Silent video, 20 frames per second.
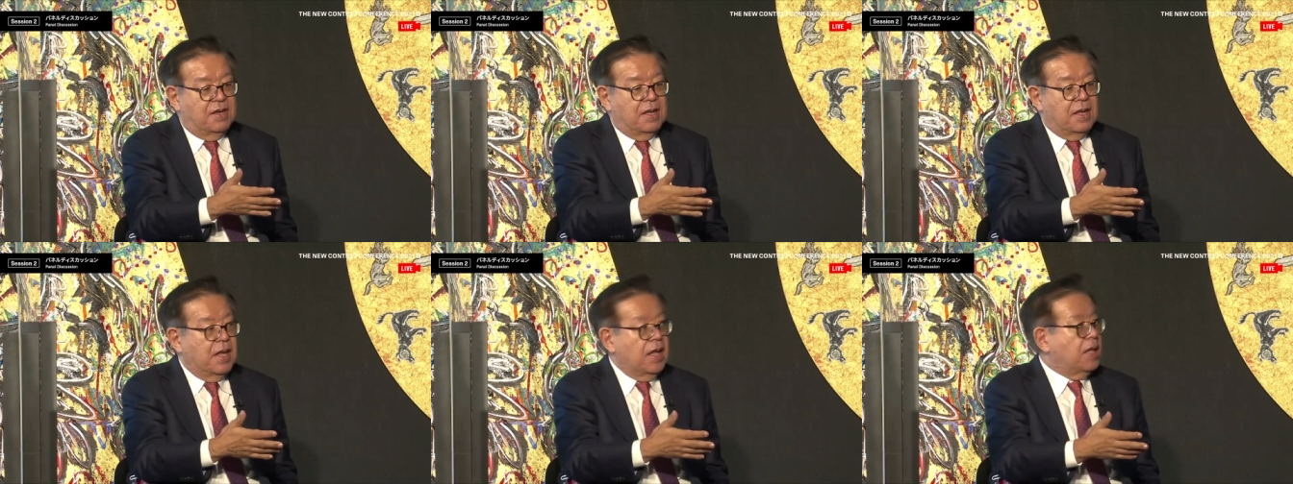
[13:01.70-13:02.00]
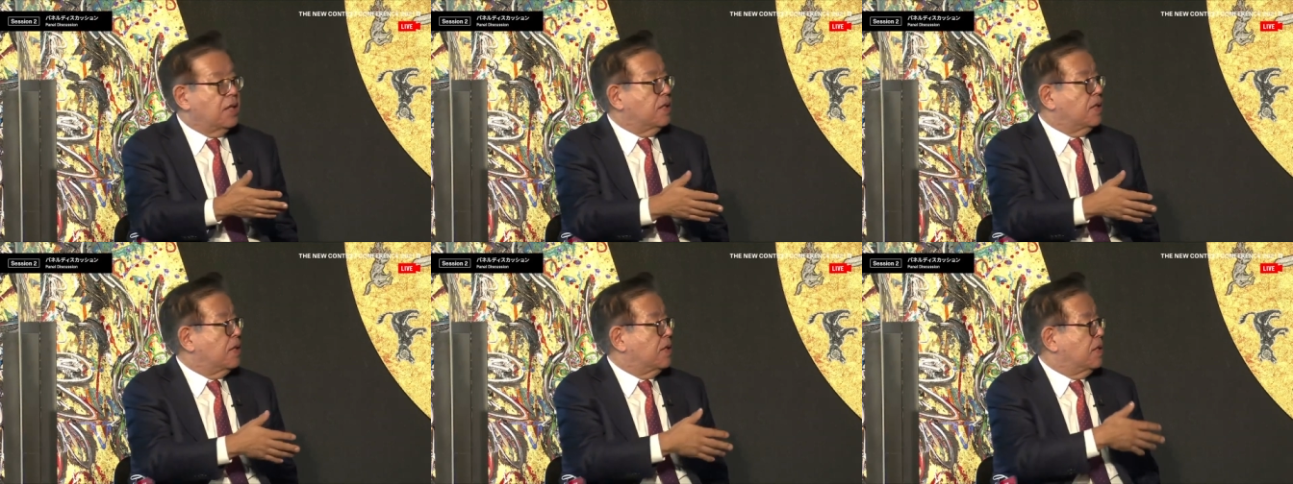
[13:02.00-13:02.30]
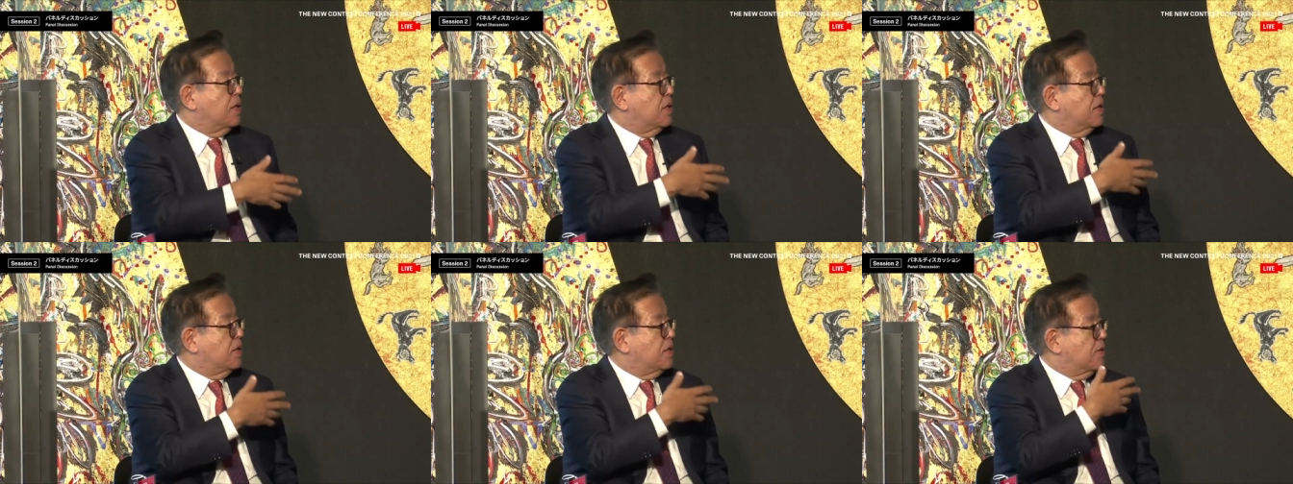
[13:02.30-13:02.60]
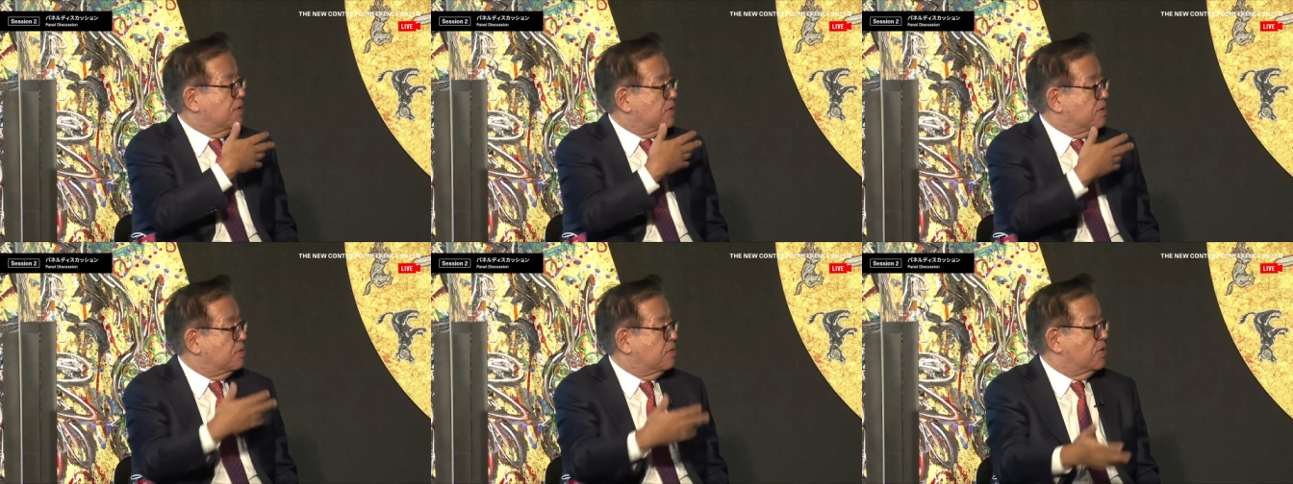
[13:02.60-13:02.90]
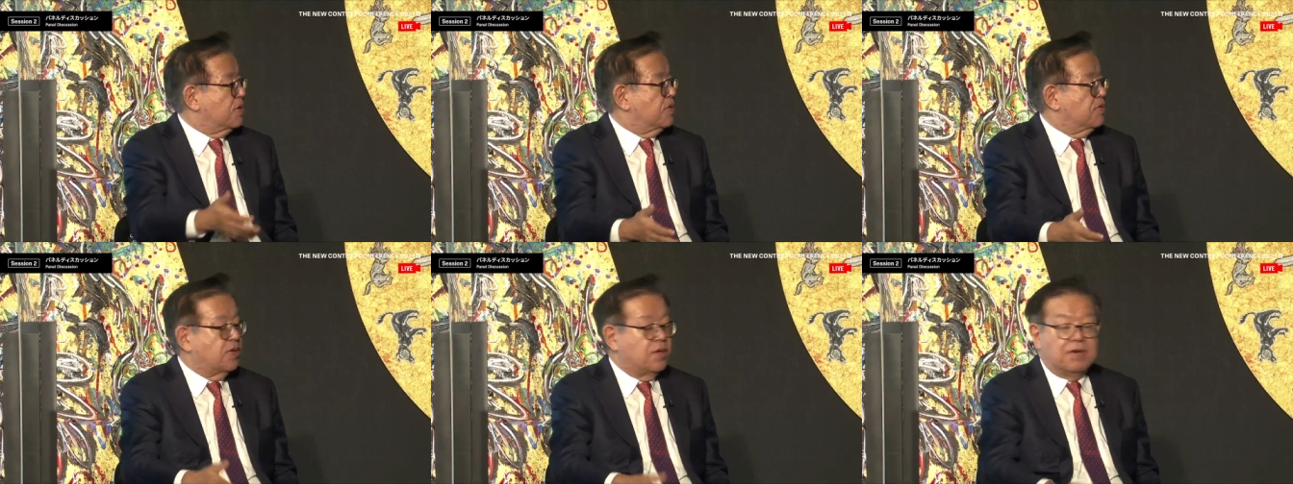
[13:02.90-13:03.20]
and then
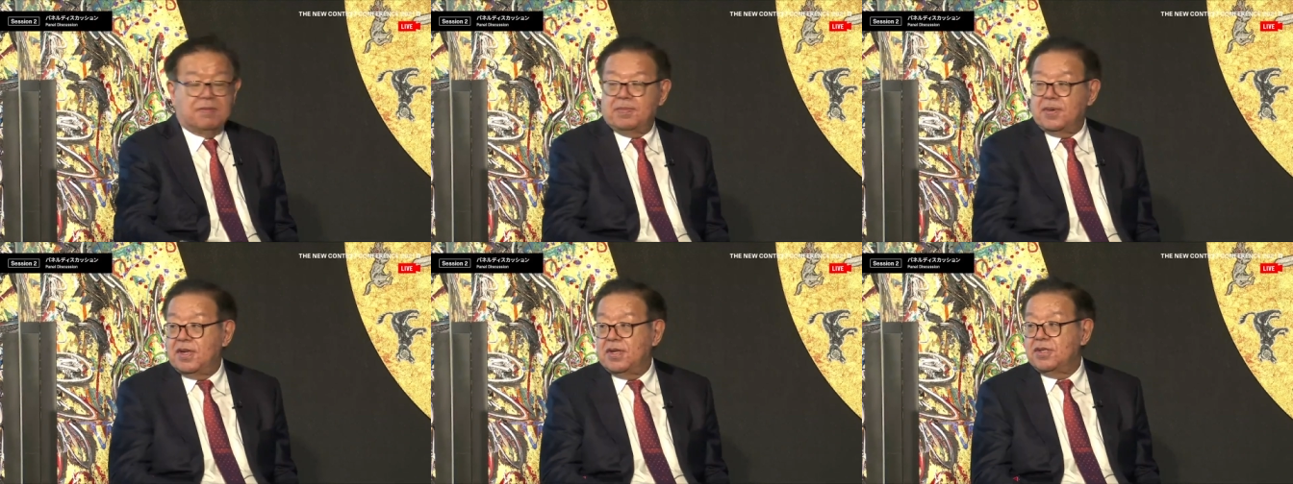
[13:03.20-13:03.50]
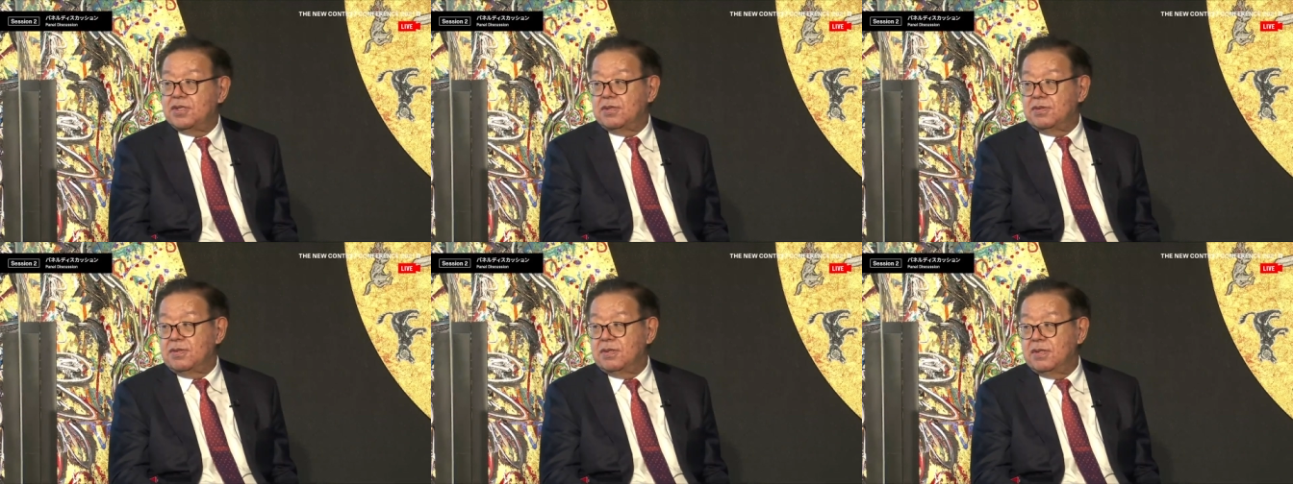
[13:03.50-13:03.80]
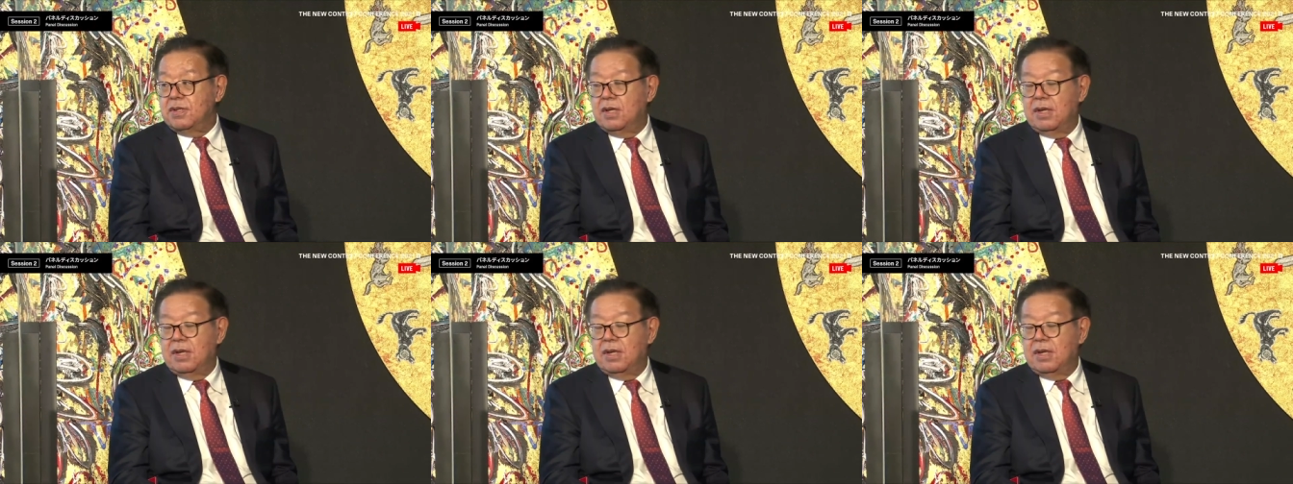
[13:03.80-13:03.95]
doing the operation.